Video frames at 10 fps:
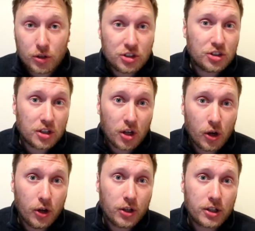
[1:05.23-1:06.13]
Christian
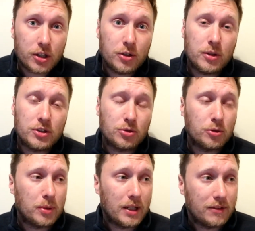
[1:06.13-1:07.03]
Hurk, who I
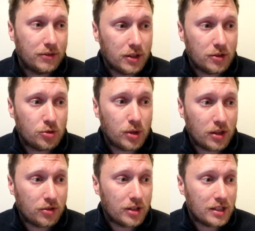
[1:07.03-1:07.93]
saw playing for the
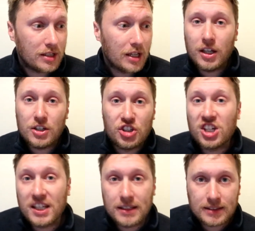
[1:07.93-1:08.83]
under-23s,
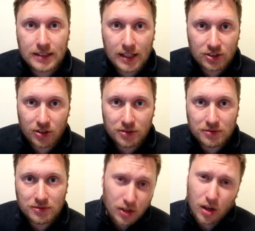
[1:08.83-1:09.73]
Duckins and
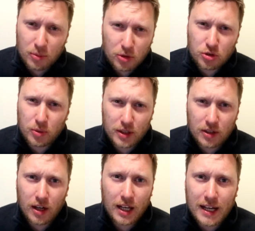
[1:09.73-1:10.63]
Azon. I'm not sure whether
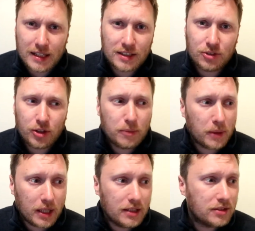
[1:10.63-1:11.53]
Niall Ennis is fit,
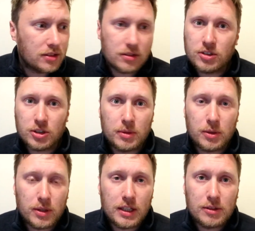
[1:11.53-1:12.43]
but he's
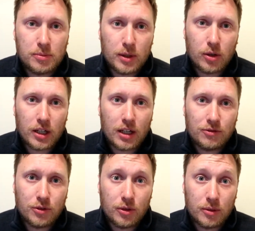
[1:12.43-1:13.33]
somebody we need to be looking
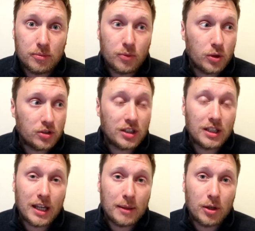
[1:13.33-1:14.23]
out for, and we'll
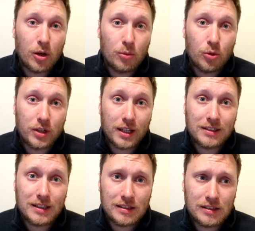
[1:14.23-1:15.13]
see him a lot more
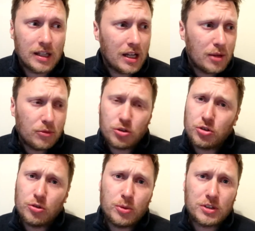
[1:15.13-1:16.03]
next season. Not
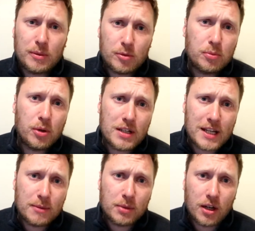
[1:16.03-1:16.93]
sure what's happened to
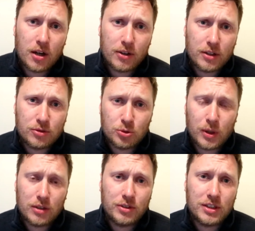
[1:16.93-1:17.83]
Brighton and Bakari as
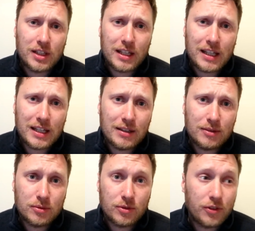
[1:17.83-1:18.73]
well recently.
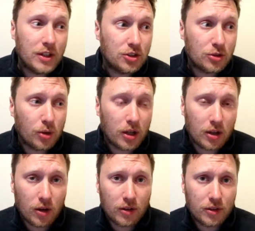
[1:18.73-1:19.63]
He featured quite a
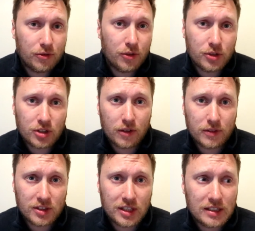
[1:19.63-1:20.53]
lot the first half
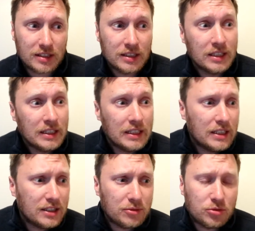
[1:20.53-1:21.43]
of the season.
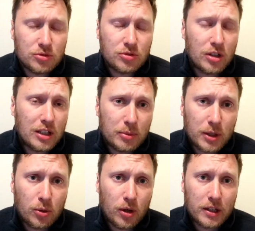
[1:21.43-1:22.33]
Seems to have gone a little
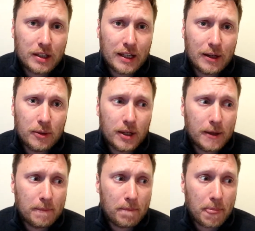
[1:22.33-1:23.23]
bit quiet now.
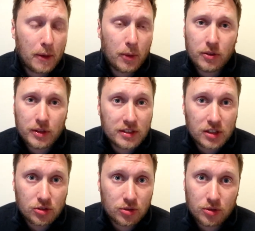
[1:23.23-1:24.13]
Whether he's
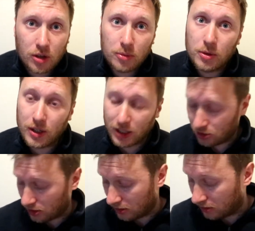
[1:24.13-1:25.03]
injured or not, I'm not
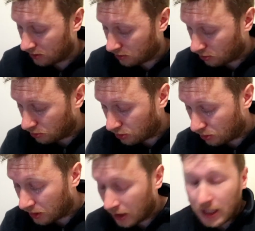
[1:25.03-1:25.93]
actually too
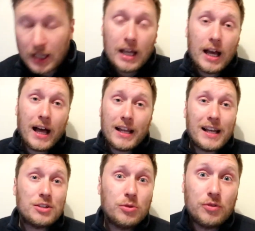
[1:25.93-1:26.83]
sure. And
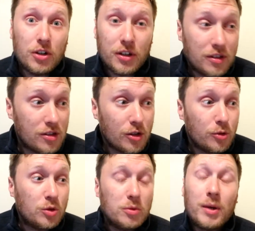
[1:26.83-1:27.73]
as we've got nothing to
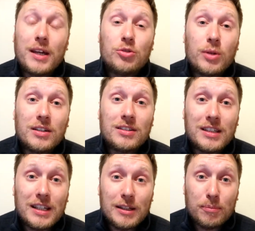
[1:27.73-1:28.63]
lose, we may as well
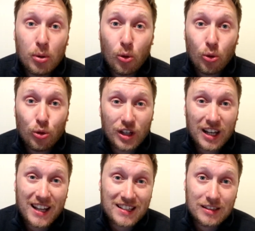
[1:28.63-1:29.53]
see Paul
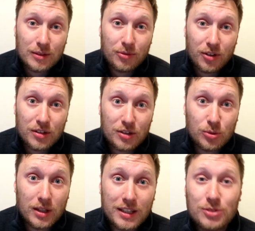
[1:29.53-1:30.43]
Gladden up front as
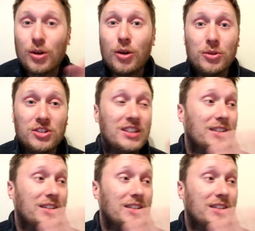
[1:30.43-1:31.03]
well. That's what I want to